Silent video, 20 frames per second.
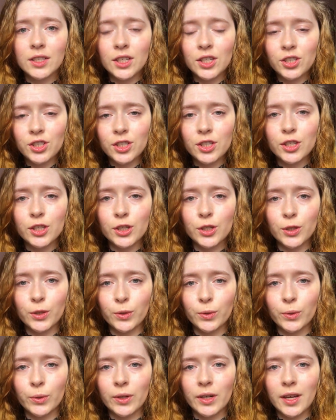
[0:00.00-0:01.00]
teaches
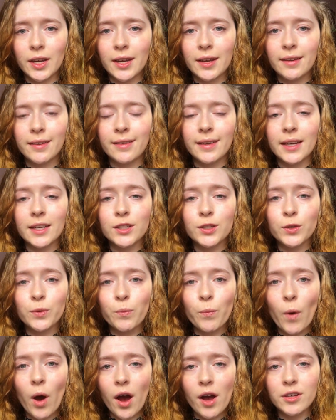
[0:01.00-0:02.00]
you that
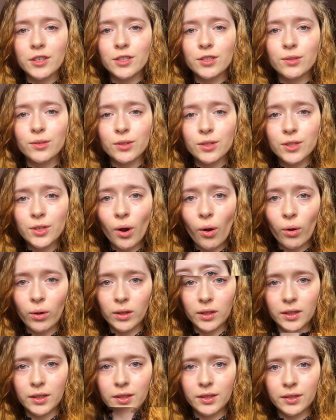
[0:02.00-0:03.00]
you must to
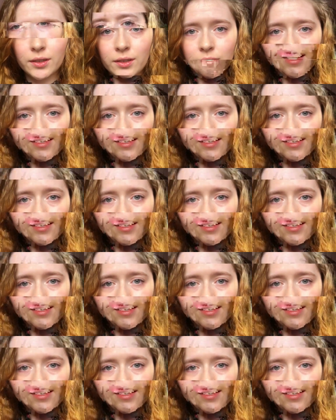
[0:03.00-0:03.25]
talk,